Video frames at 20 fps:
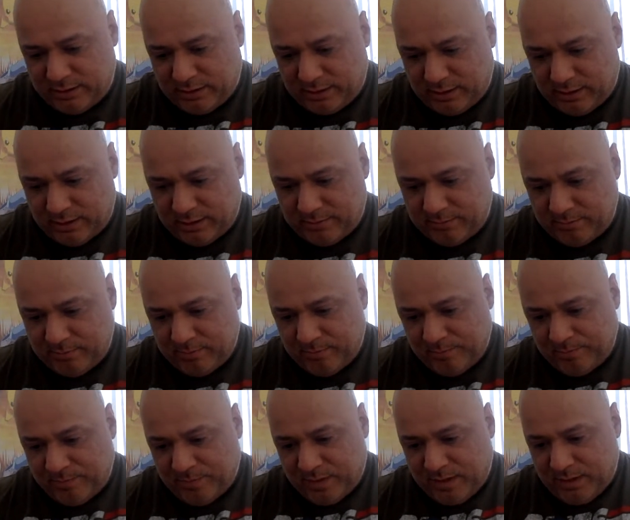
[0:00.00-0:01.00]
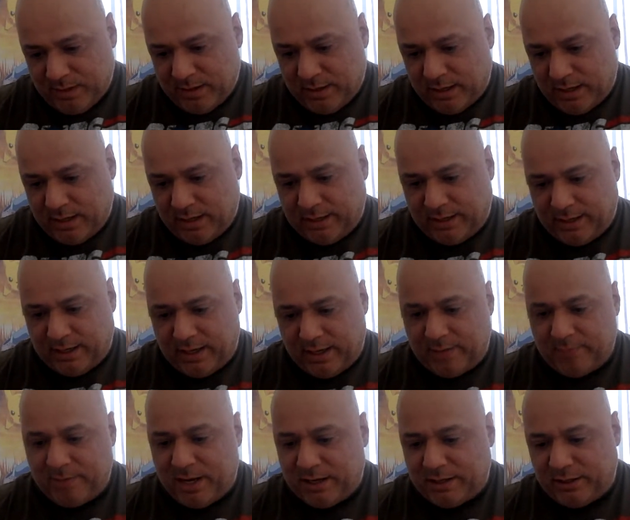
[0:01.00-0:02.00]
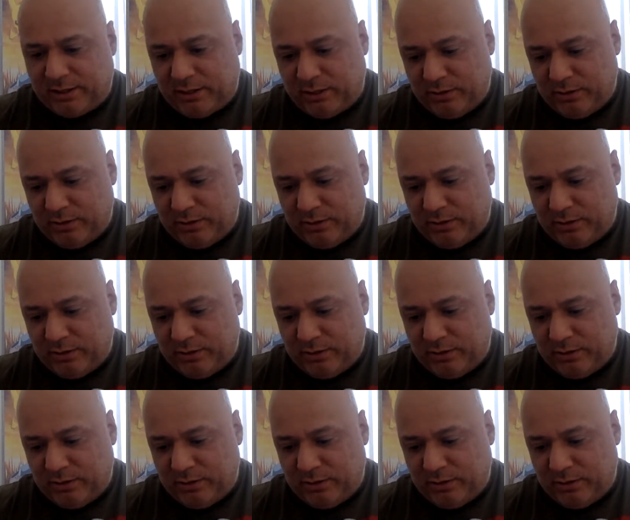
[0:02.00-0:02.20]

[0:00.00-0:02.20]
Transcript: I'm not a